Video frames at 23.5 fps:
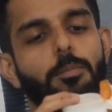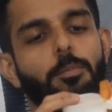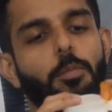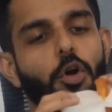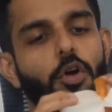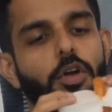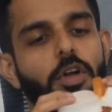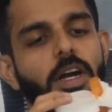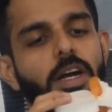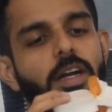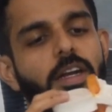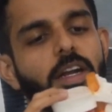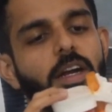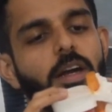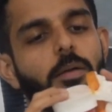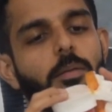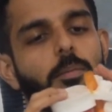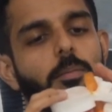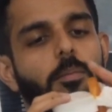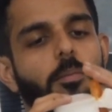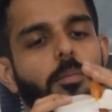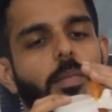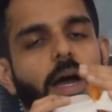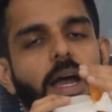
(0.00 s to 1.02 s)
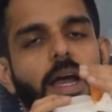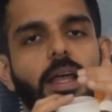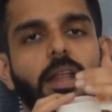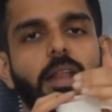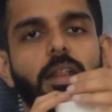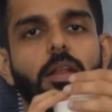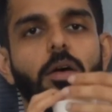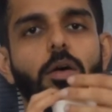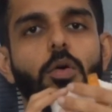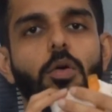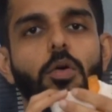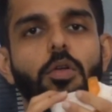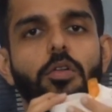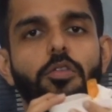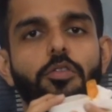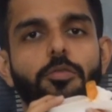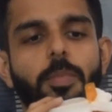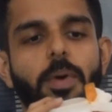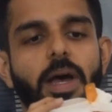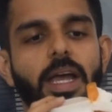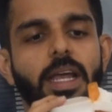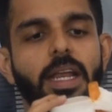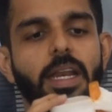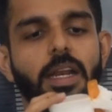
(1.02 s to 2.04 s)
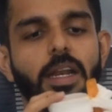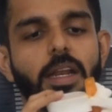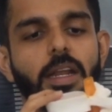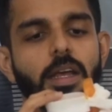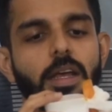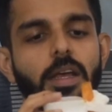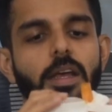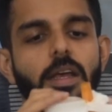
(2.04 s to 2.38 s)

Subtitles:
protected by the whole spine.